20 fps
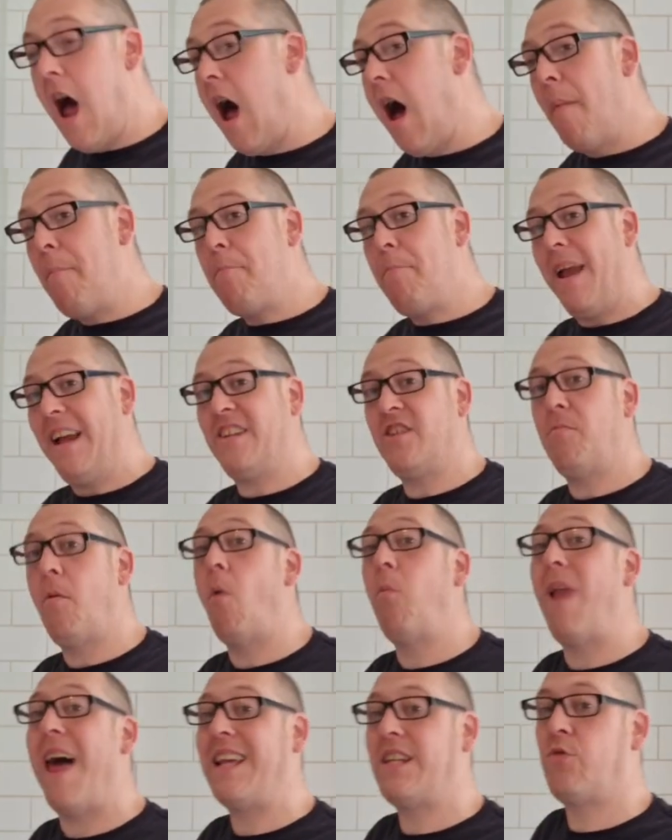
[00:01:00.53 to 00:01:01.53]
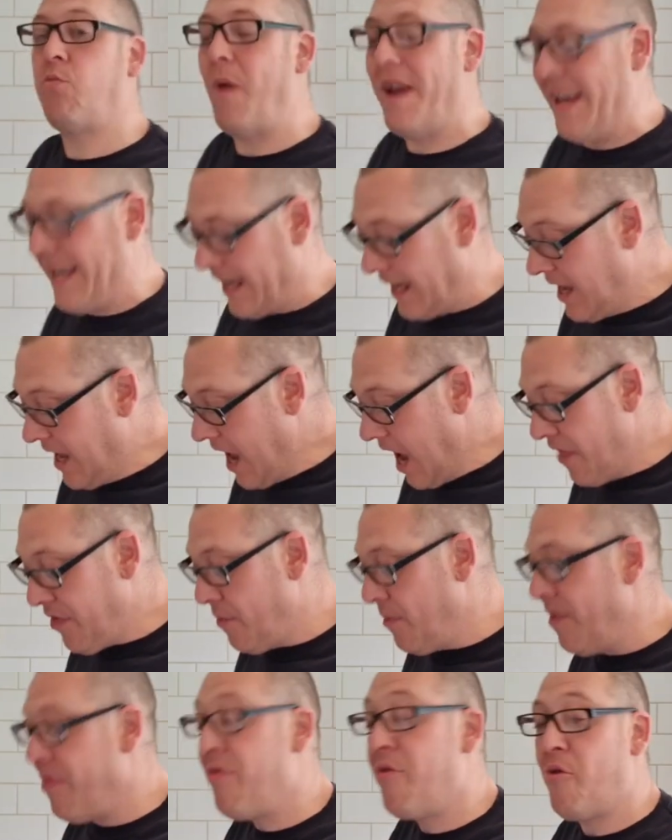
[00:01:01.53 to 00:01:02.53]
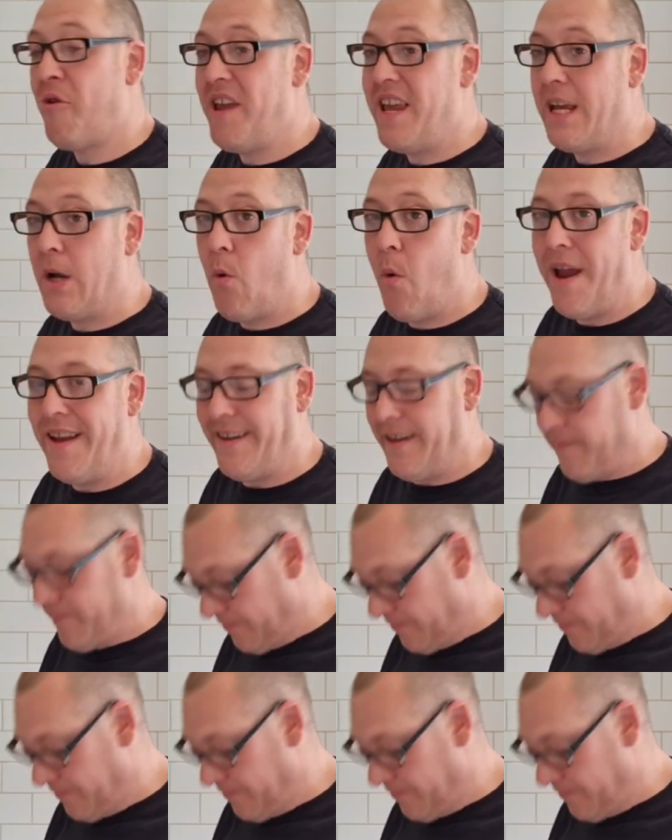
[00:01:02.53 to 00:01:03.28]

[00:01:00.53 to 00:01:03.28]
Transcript: I picked them up last week, they were £3.